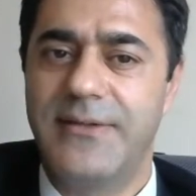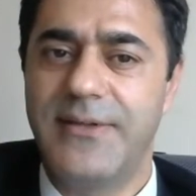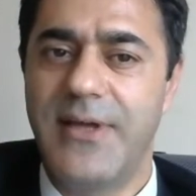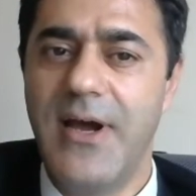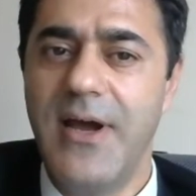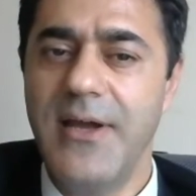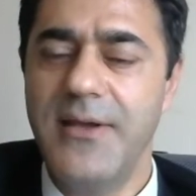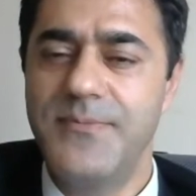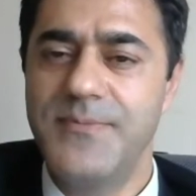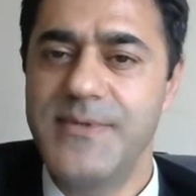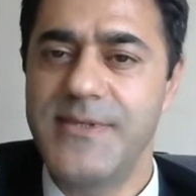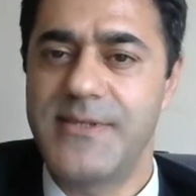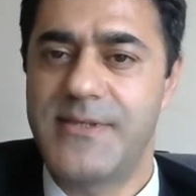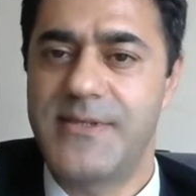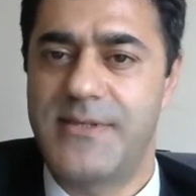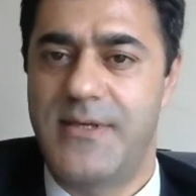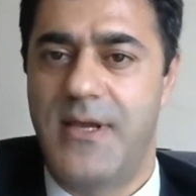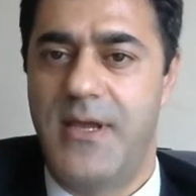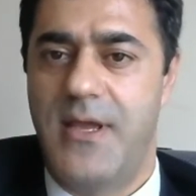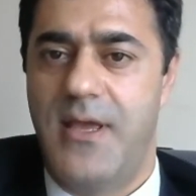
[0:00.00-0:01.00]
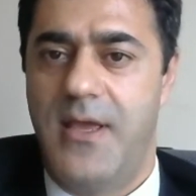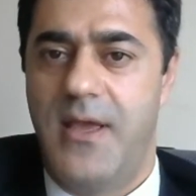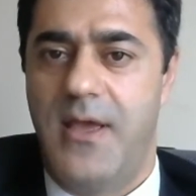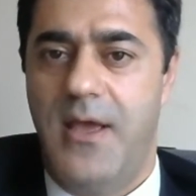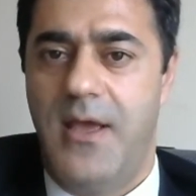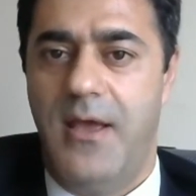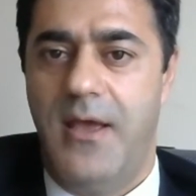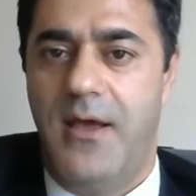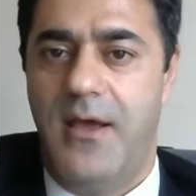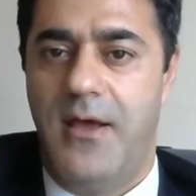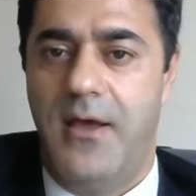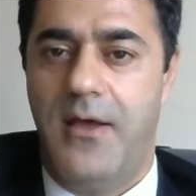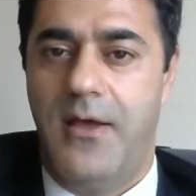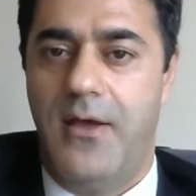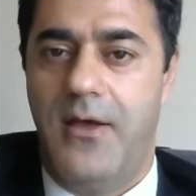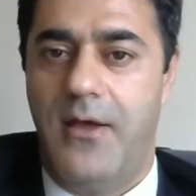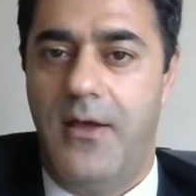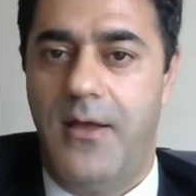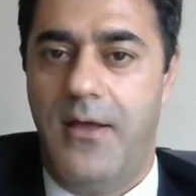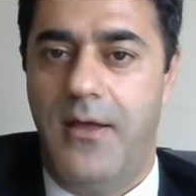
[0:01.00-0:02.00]
times,
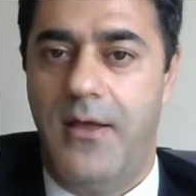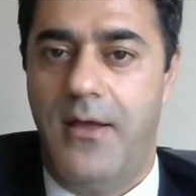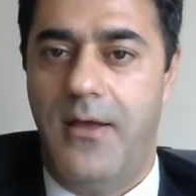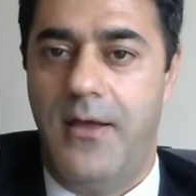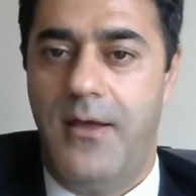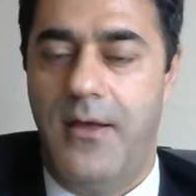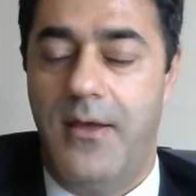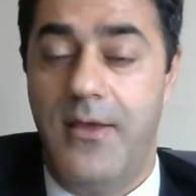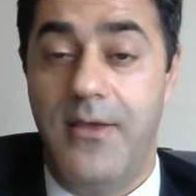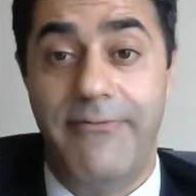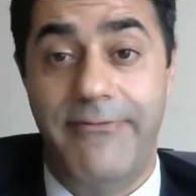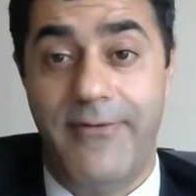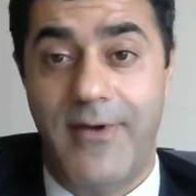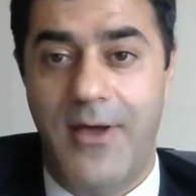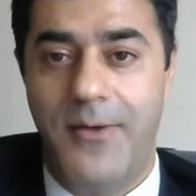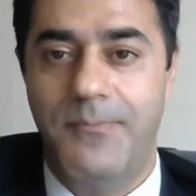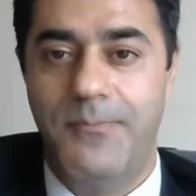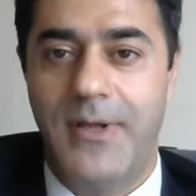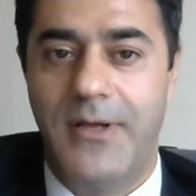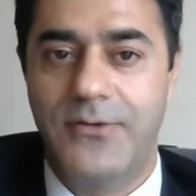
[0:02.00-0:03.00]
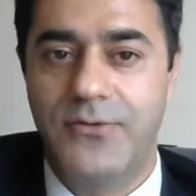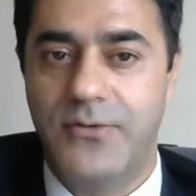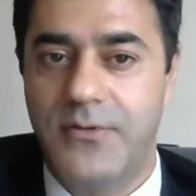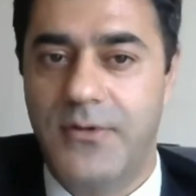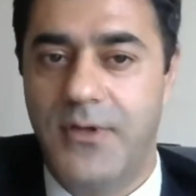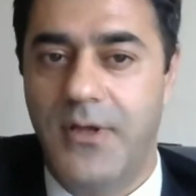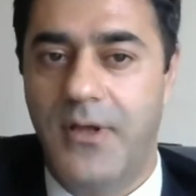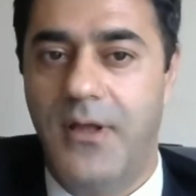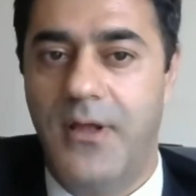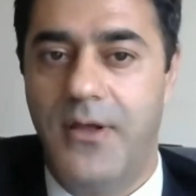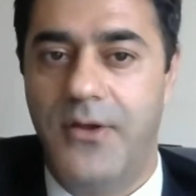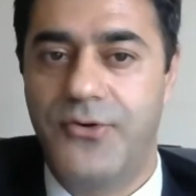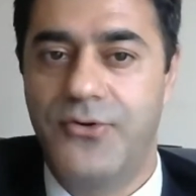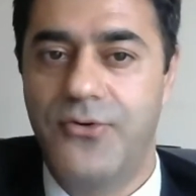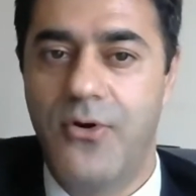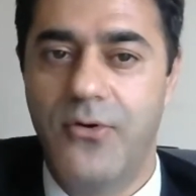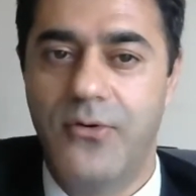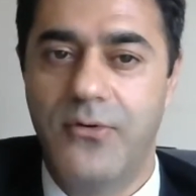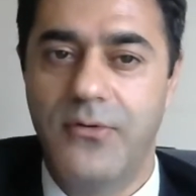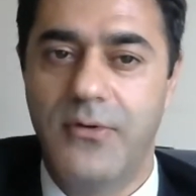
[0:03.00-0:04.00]
if I'm not
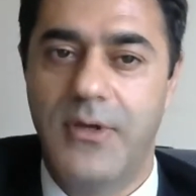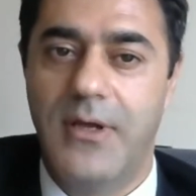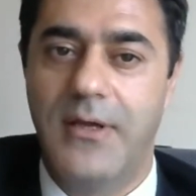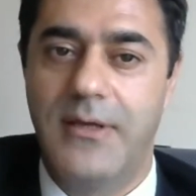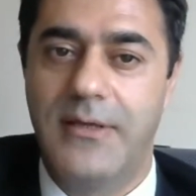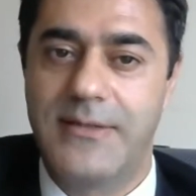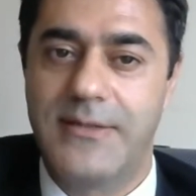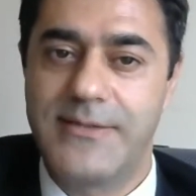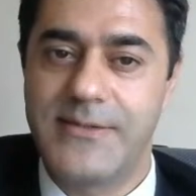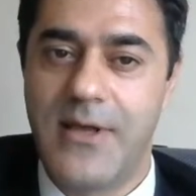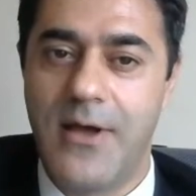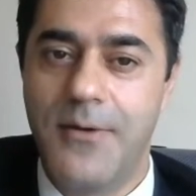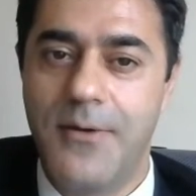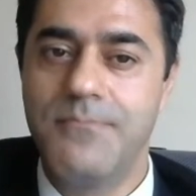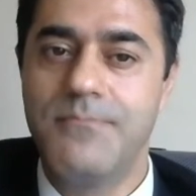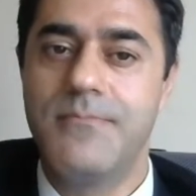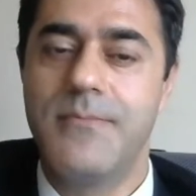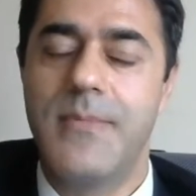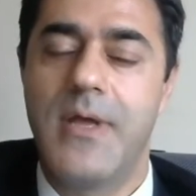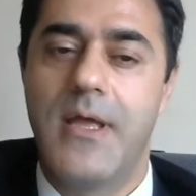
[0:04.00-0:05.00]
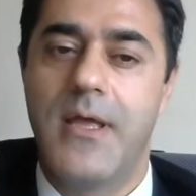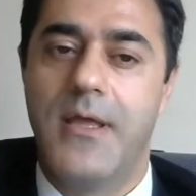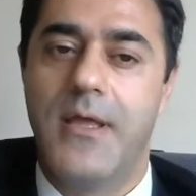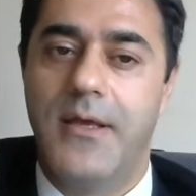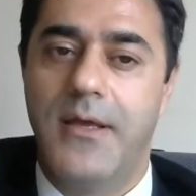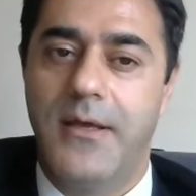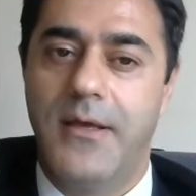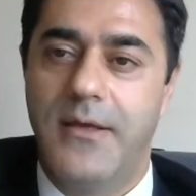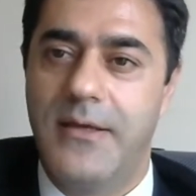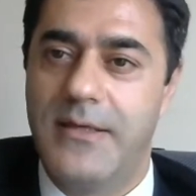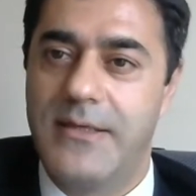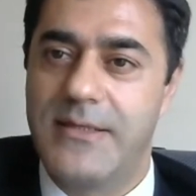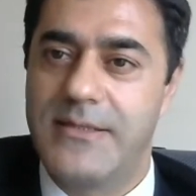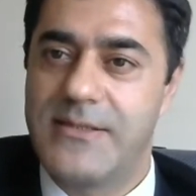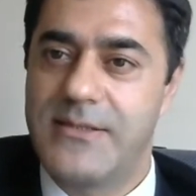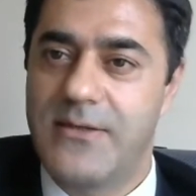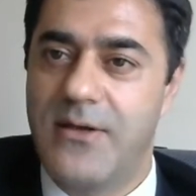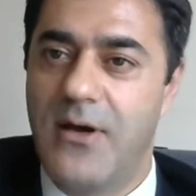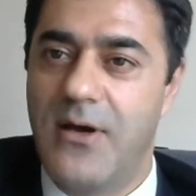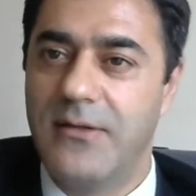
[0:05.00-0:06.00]
wrong, some
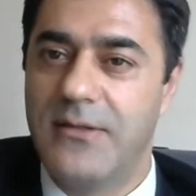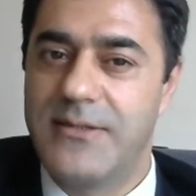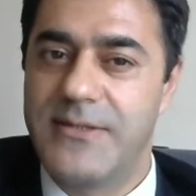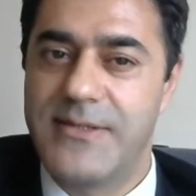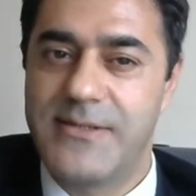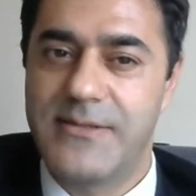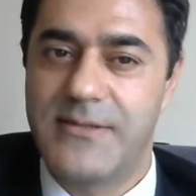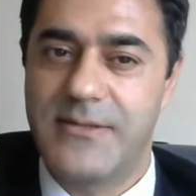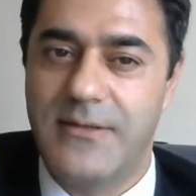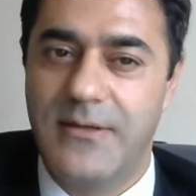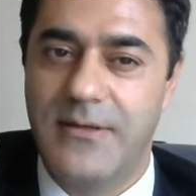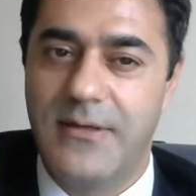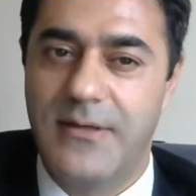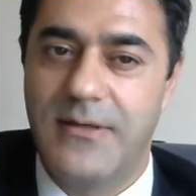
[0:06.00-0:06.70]
scholars